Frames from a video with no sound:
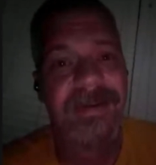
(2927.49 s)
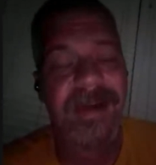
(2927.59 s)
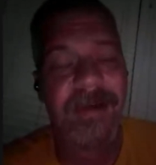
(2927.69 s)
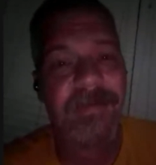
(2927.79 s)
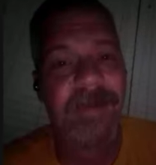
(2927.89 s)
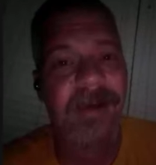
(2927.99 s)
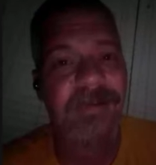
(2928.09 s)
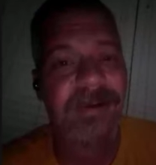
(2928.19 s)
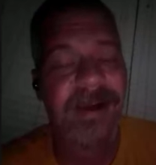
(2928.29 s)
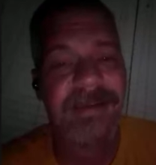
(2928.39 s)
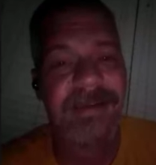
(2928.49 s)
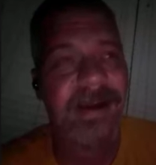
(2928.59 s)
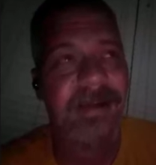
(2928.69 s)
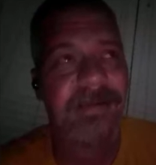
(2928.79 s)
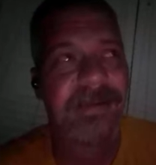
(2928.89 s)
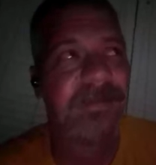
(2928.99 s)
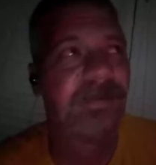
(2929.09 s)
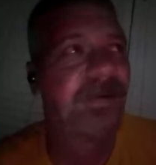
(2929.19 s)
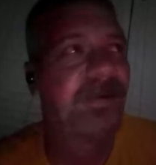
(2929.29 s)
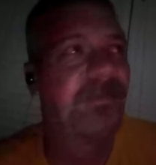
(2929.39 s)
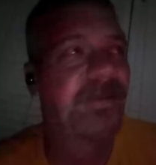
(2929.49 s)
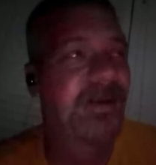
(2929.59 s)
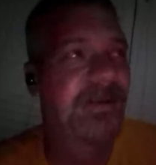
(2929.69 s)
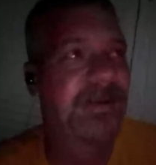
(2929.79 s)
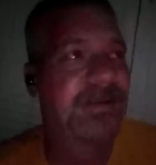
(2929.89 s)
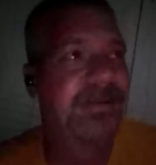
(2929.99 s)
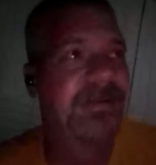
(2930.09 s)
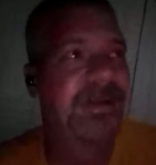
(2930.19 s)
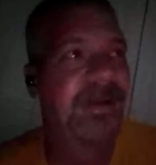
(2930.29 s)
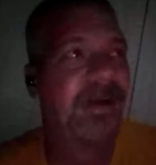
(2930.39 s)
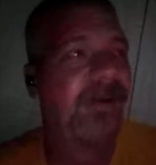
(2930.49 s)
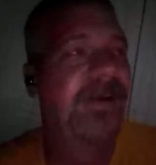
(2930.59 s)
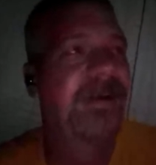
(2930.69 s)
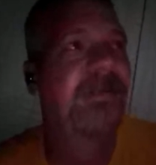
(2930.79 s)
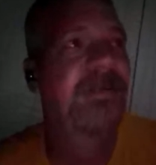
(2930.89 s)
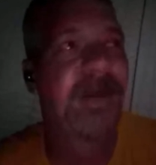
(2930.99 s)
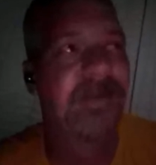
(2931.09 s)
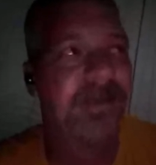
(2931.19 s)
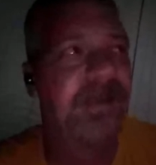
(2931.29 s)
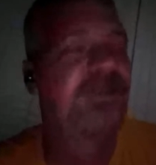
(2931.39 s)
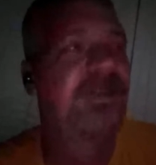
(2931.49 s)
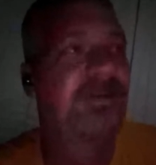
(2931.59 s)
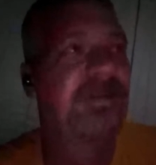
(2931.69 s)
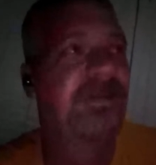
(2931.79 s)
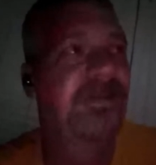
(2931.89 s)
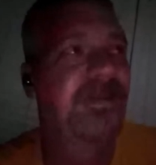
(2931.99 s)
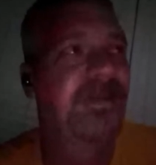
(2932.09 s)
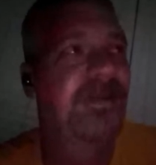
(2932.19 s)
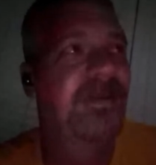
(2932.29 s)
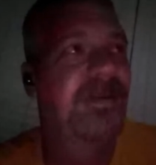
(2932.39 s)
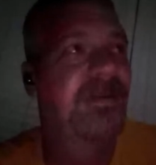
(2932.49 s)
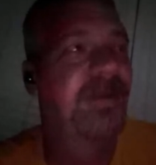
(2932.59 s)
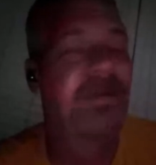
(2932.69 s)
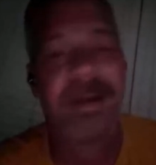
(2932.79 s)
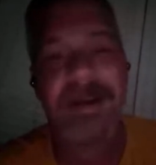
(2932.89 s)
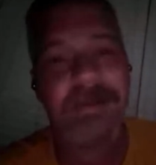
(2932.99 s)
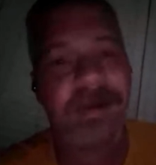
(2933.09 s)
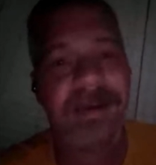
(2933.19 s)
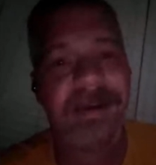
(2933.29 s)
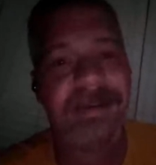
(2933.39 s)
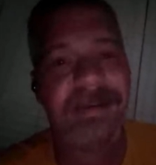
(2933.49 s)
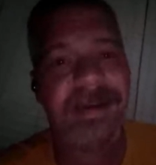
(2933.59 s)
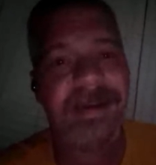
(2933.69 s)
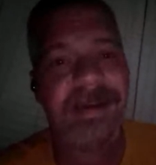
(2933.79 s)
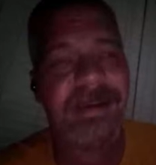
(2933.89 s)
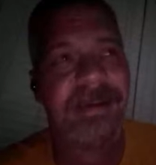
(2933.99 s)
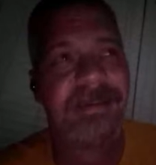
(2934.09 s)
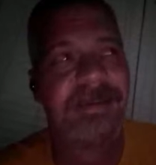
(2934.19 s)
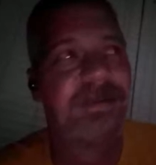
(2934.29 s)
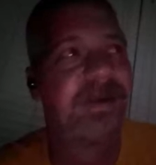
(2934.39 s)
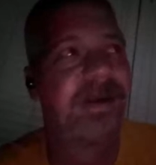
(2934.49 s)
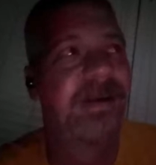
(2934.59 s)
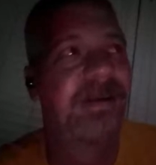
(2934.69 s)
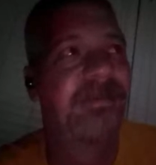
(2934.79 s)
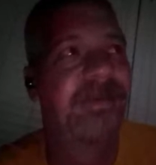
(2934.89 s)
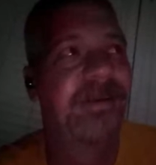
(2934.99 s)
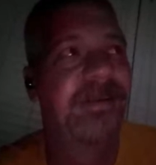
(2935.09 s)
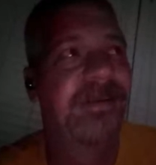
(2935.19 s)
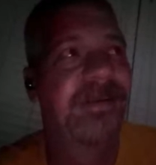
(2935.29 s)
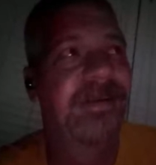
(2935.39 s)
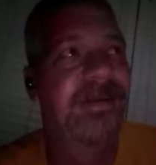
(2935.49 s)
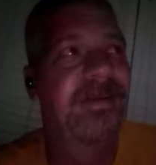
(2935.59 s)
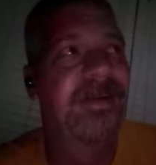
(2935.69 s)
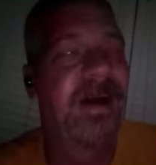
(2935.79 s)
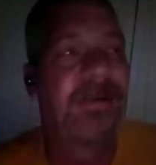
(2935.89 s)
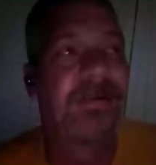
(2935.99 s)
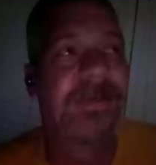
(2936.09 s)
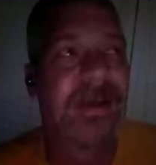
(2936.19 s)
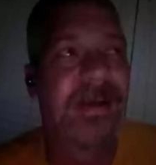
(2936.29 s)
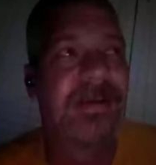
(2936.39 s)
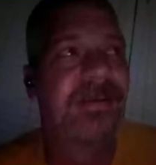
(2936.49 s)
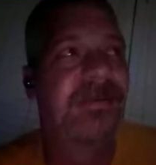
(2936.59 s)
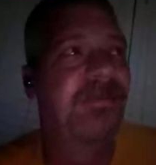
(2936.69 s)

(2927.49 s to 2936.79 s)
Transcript: Like with Patrick last night, it was difficult because all he did was make mention of you. But I mean, he really didn't say anything too bad. I mean, I don't think.